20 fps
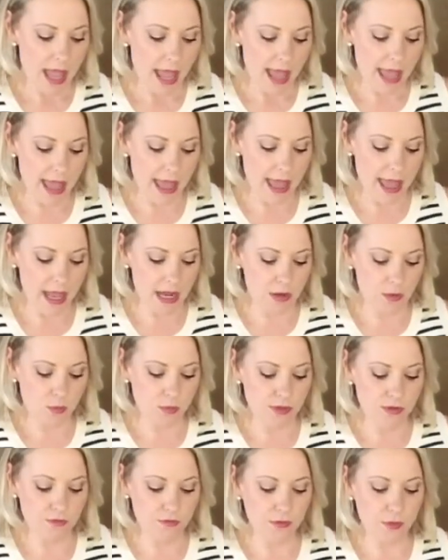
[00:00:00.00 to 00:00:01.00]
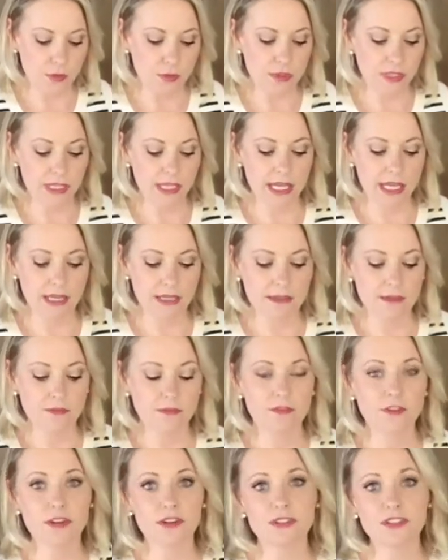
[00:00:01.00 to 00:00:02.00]
and we folded it
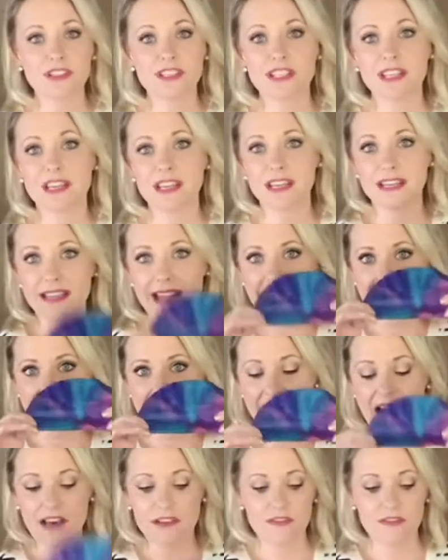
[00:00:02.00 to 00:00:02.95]
first into half,